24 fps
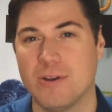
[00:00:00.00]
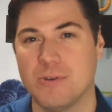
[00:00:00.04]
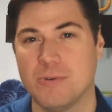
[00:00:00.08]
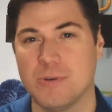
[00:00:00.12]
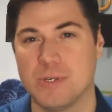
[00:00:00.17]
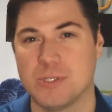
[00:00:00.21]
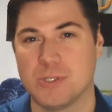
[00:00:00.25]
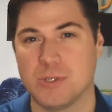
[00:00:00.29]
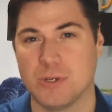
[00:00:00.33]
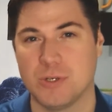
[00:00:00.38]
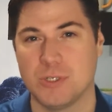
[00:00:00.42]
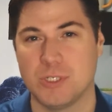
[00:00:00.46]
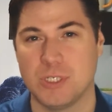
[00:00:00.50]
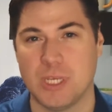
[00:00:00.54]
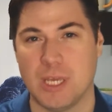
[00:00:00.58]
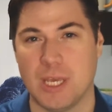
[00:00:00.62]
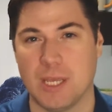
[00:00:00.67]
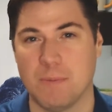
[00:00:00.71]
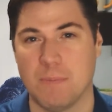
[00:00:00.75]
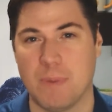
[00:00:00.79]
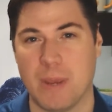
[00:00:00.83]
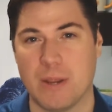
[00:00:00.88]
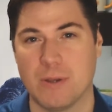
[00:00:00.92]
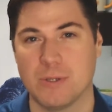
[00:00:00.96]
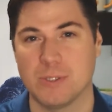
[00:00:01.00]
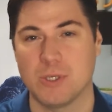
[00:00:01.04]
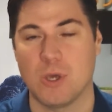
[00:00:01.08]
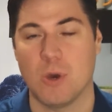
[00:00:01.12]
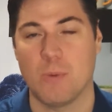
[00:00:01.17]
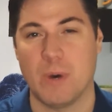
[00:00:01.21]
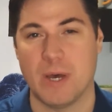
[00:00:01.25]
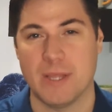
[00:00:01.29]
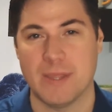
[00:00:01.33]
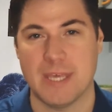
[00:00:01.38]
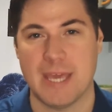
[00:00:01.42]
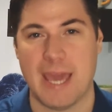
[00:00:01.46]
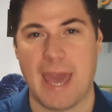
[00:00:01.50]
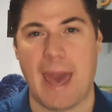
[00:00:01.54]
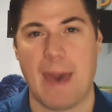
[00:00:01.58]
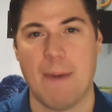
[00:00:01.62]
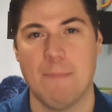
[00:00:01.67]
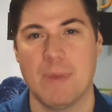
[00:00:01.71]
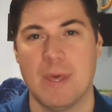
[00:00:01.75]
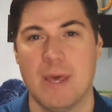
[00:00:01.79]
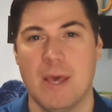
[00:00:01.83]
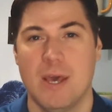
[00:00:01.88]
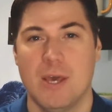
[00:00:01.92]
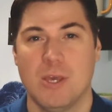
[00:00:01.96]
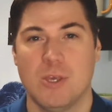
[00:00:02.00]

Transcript: Do a search in Periscope on the app.